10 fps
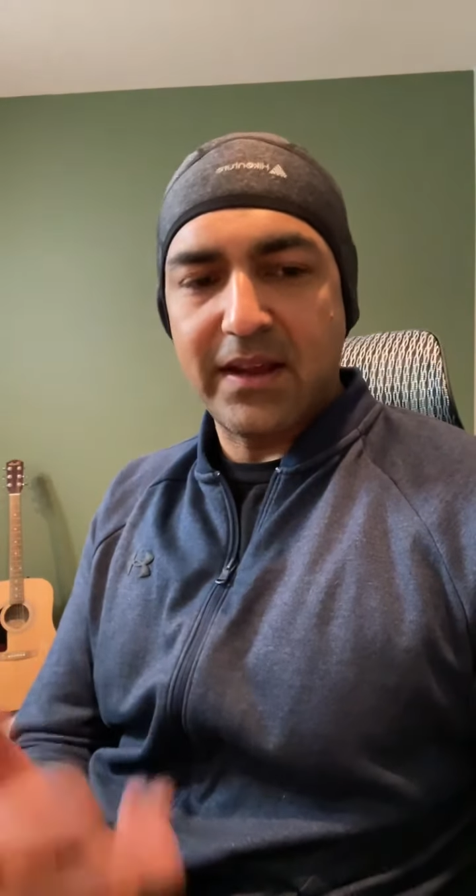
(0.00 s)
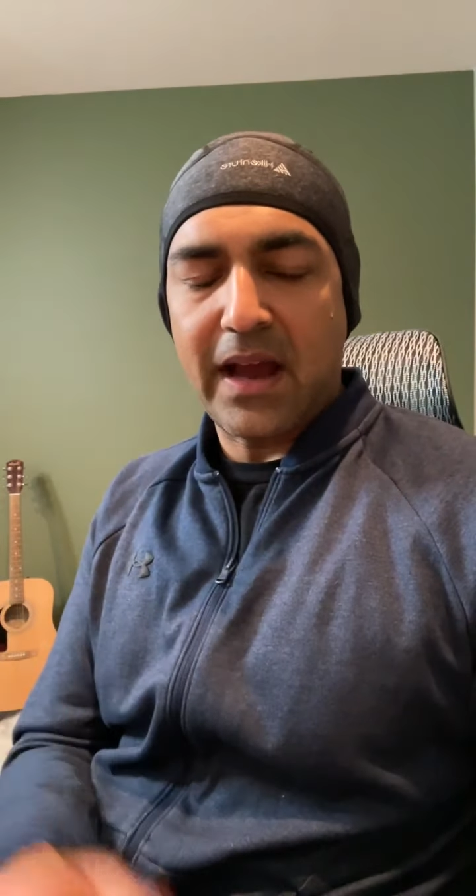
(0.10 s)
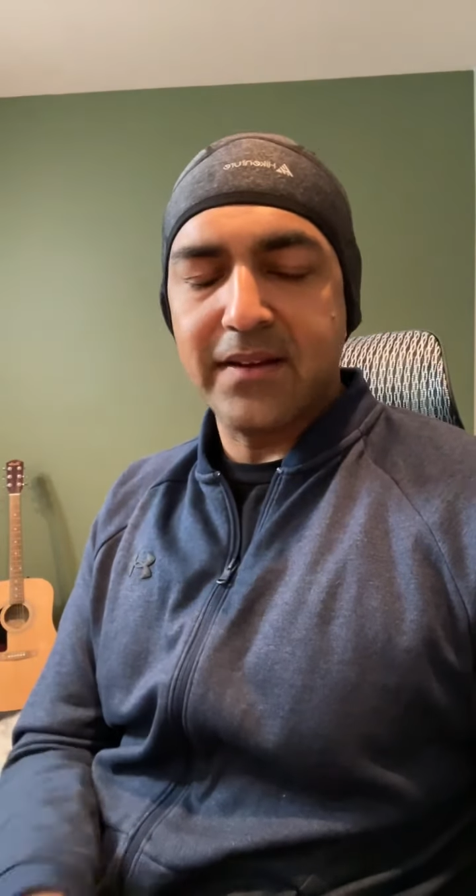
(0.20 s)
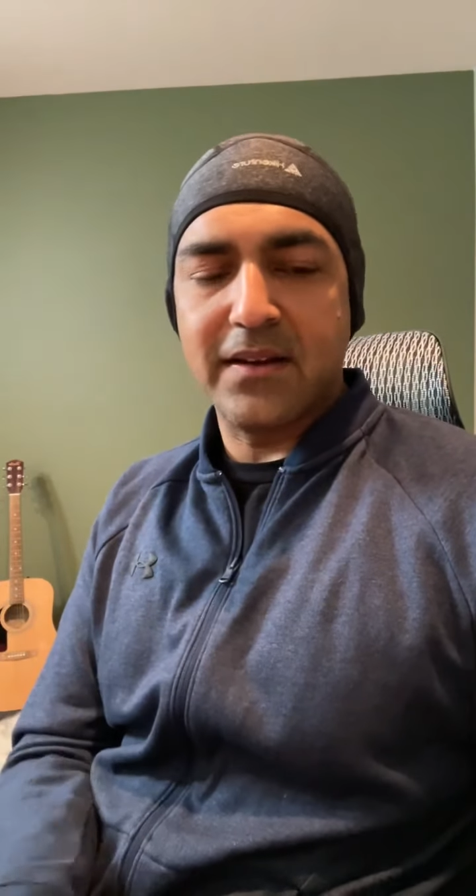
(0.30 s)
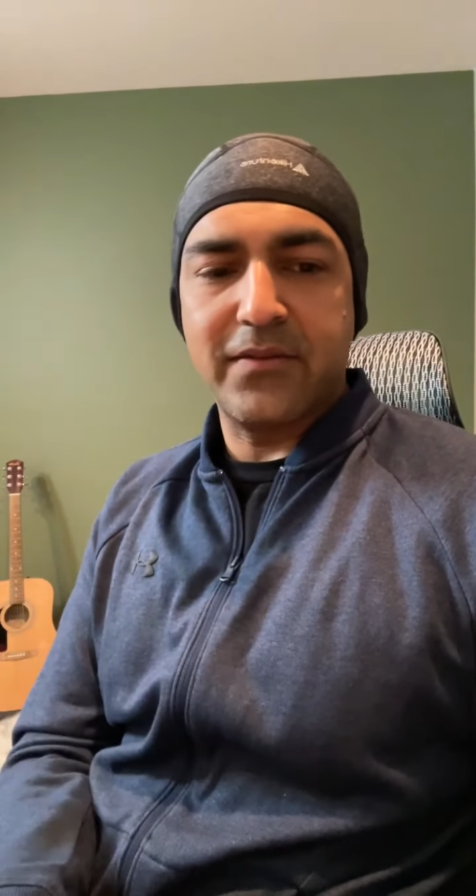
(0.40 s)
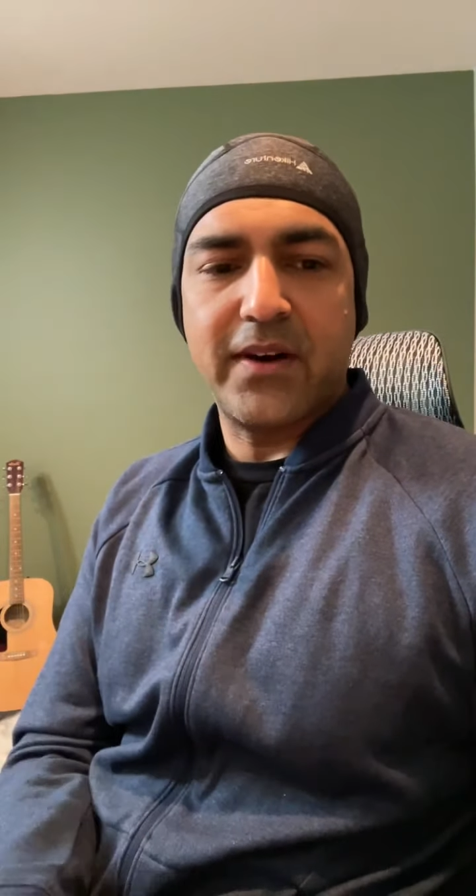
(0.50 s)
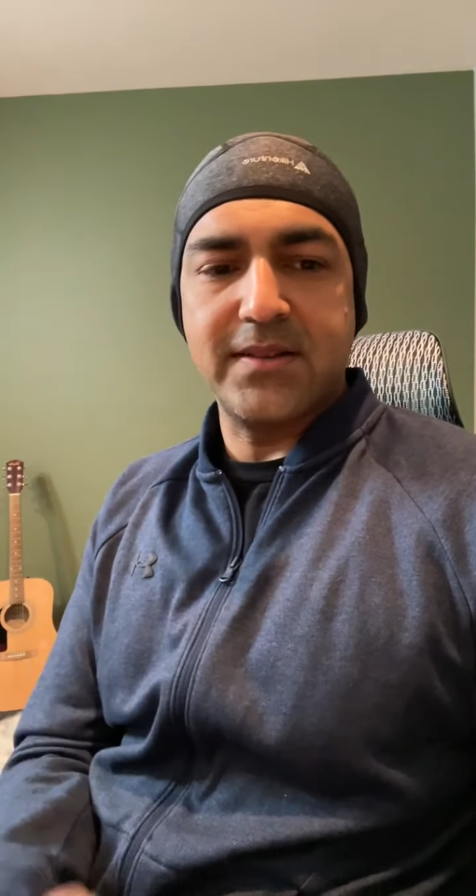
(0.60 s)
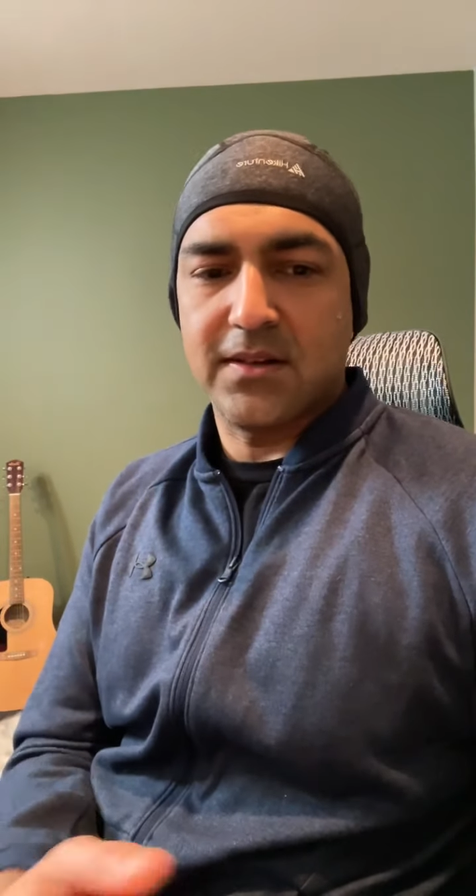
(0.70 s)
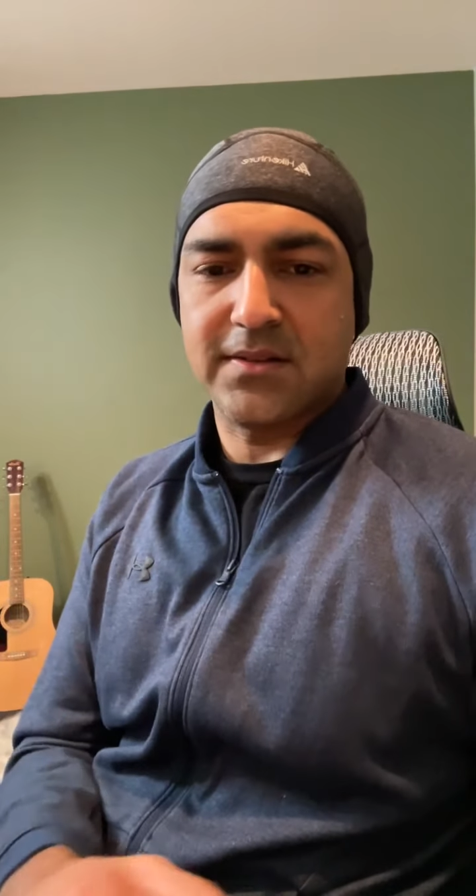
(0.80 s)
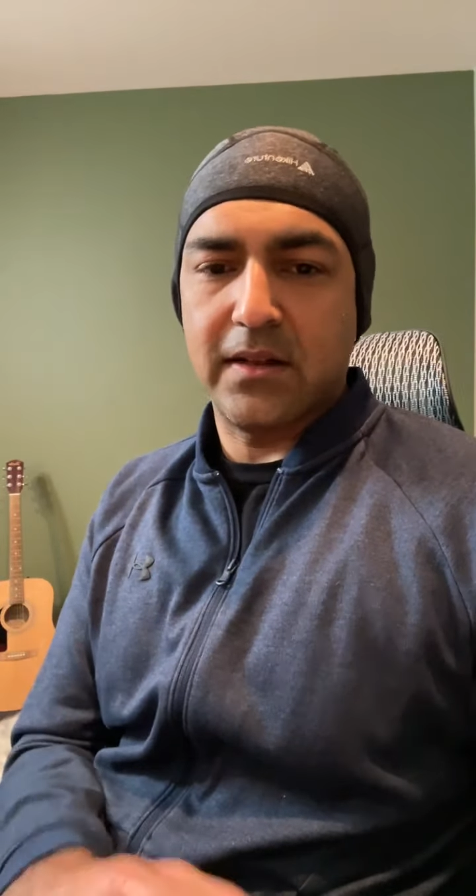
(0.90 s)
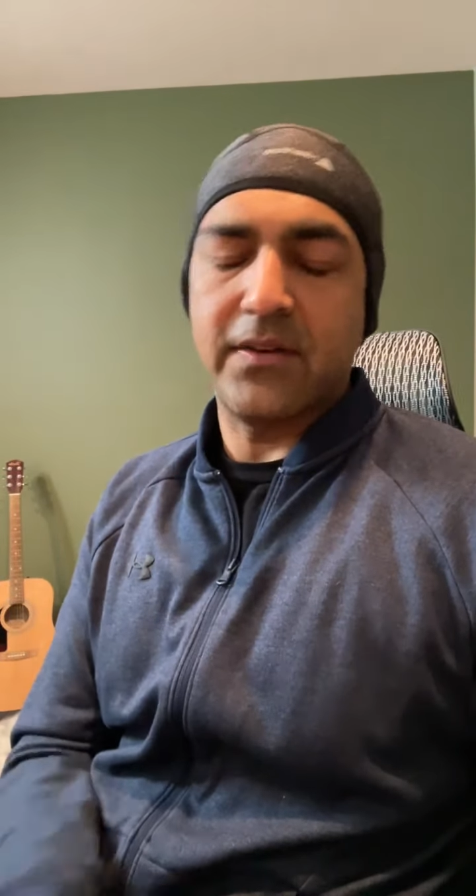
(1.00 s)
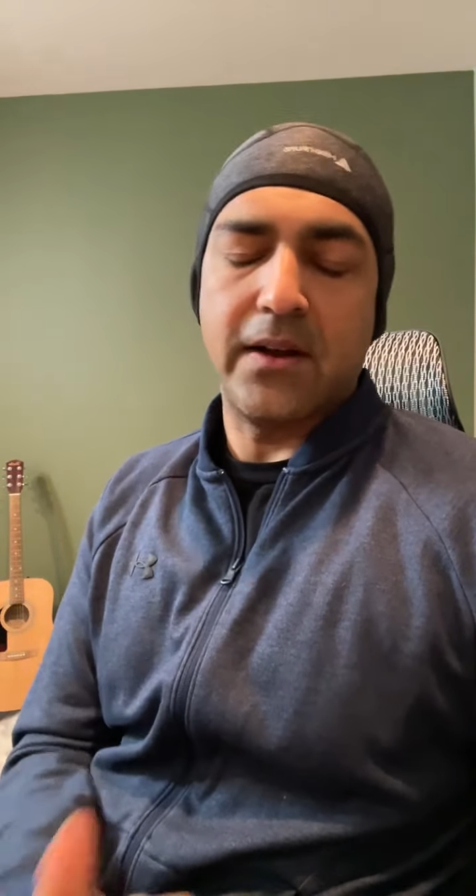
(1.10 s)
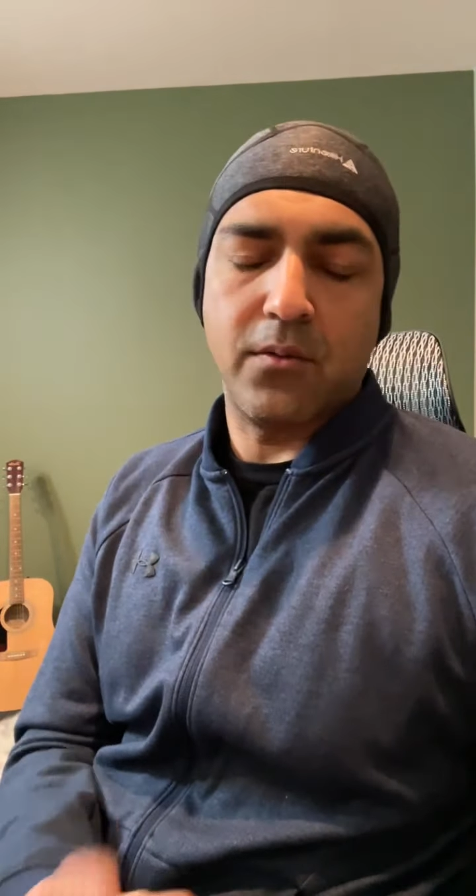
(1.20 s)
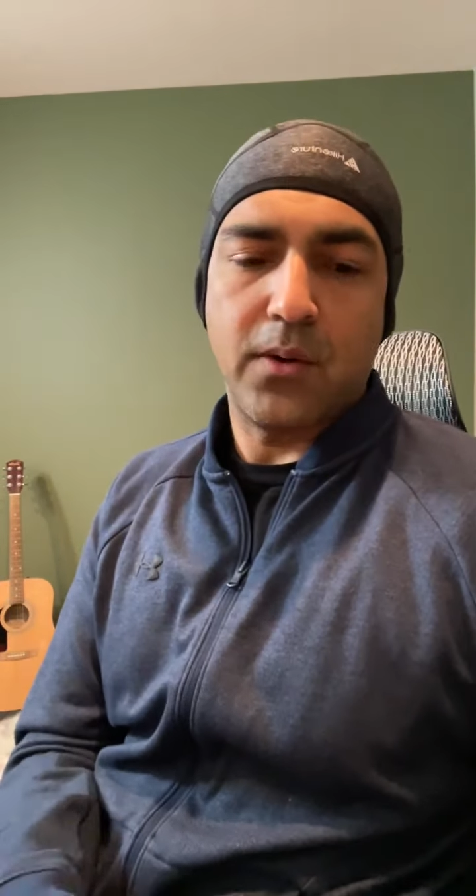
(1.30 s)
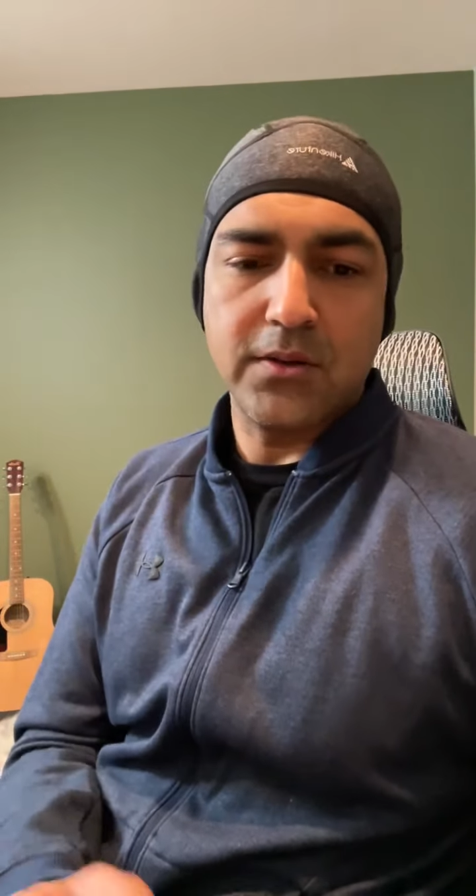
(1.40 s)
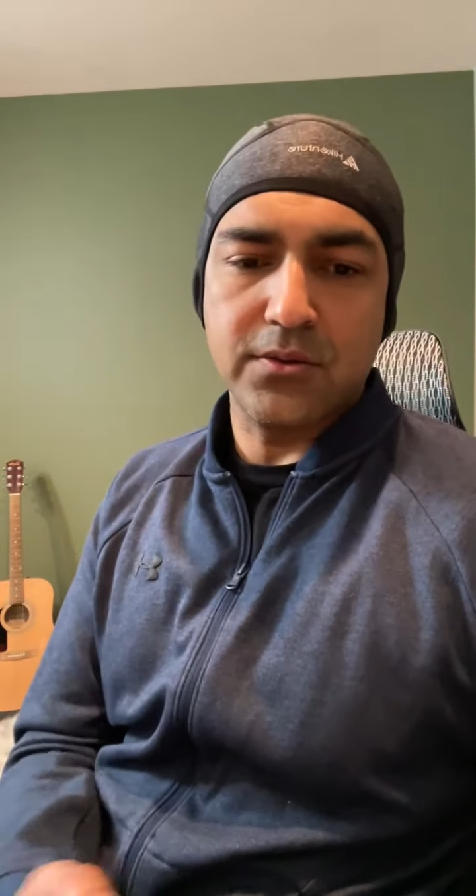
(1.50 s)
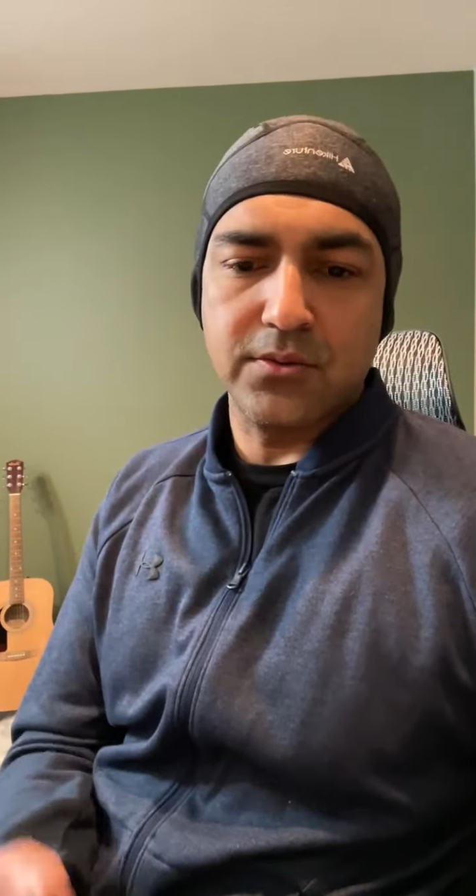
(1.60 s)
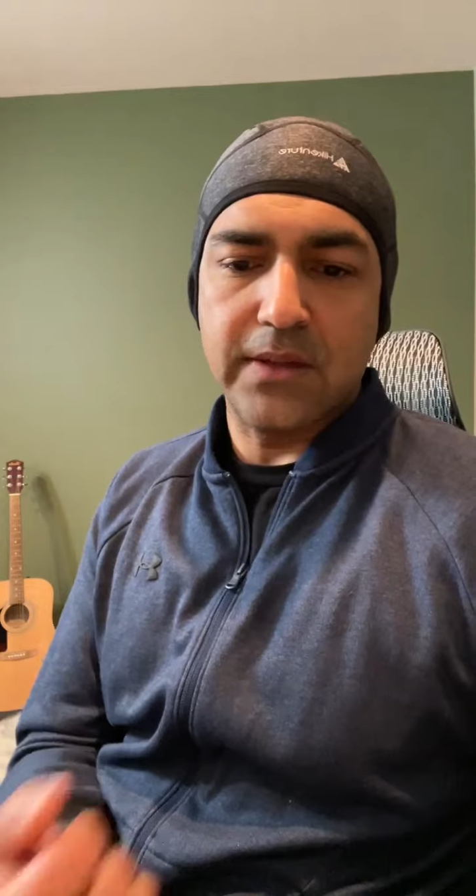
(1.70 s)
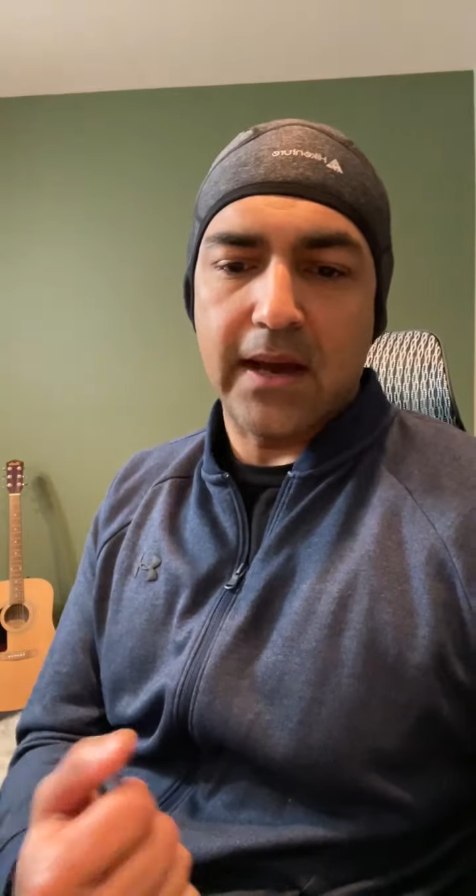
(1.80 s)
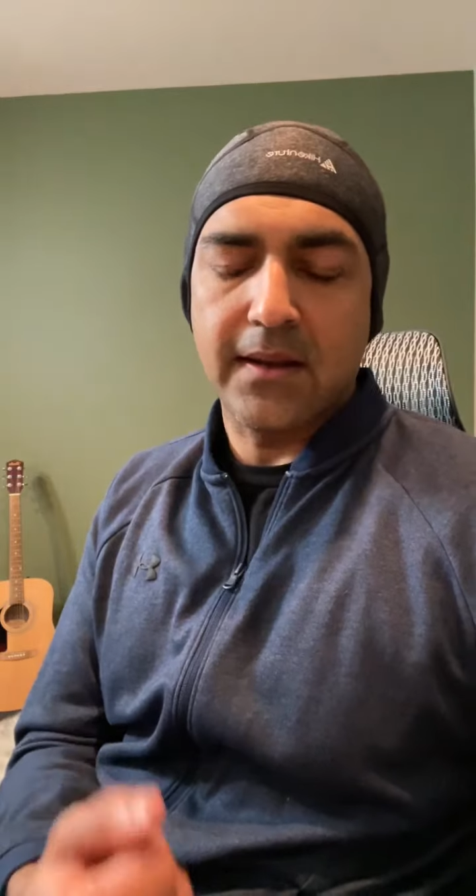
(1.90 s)
identifies herself. I don't want to
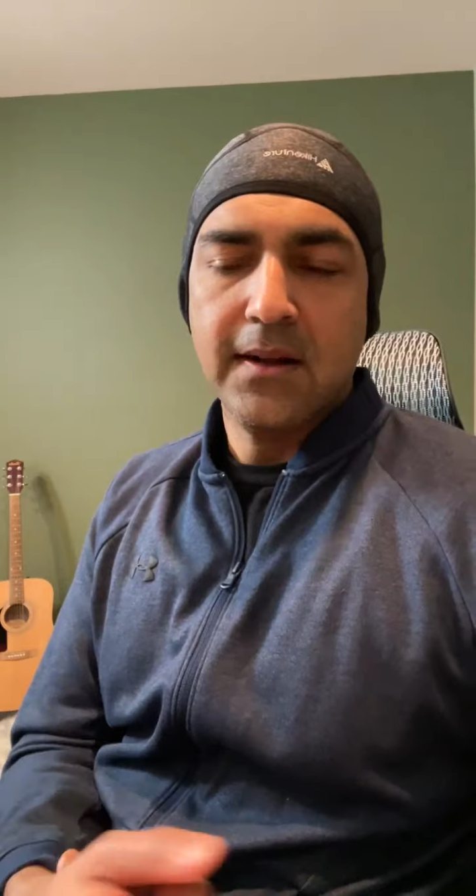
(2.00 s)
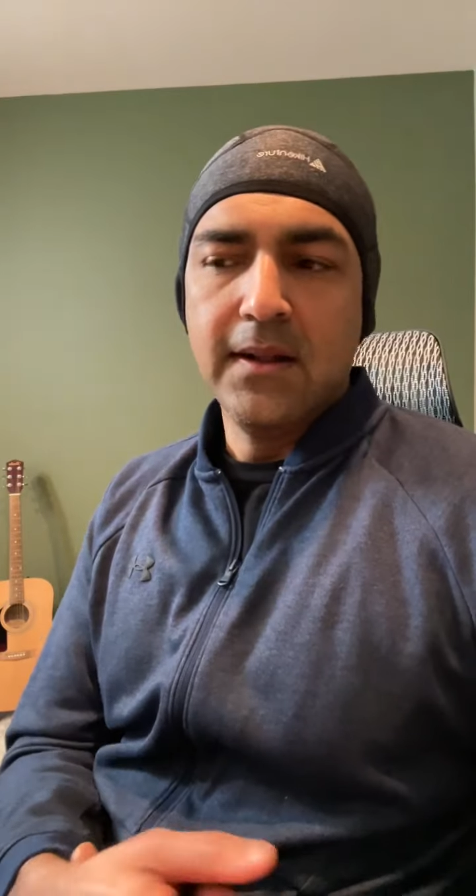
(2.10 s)
do that.